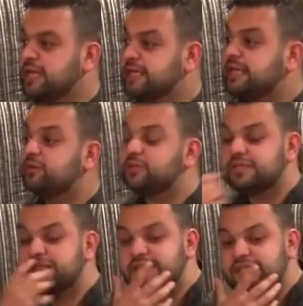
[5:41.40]
Yet he was
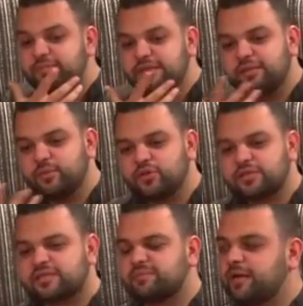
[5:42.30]
seen to be the
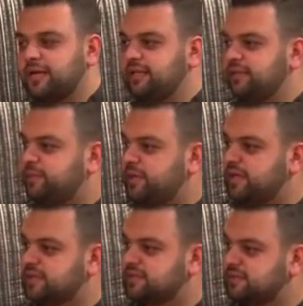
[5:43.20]
most smiling
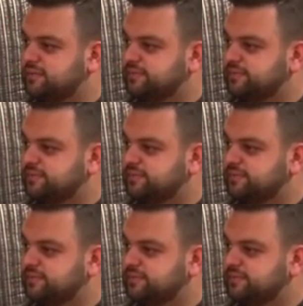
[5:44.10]
person.